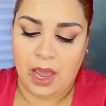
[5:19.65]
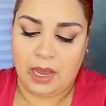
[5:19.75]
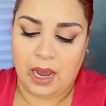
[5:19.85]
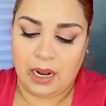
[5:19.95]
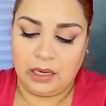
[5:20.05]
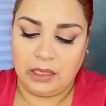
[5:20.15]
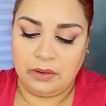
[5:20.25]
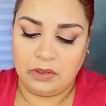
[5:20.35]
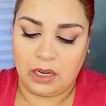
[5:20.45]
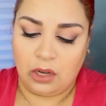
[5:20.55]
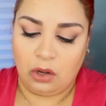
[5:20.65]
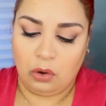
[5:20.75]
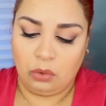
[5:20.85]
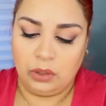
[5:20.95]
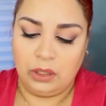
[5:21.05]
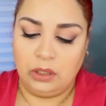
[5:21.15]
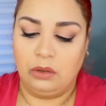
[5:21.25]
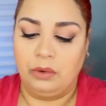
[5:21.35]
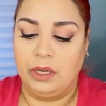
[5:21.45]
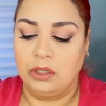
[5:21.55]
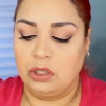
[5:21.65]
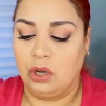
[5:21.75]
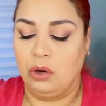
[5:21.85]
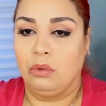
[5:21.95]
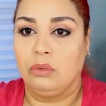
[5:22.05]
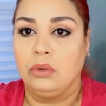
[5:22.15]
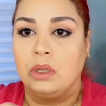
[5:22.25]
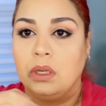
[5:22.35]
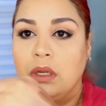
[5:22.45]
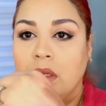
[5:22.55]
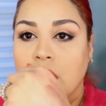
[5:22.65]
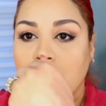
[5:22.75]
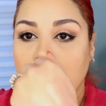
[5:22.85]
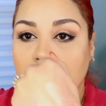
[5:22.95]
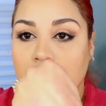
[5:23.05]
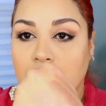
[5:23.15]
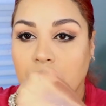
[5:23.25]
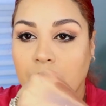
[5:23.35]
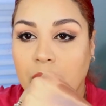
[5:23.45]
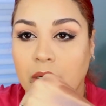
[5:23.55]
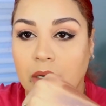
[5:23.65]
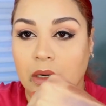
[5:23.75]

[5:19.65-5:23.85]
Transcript: It kind of leaves like a golden green tone to it.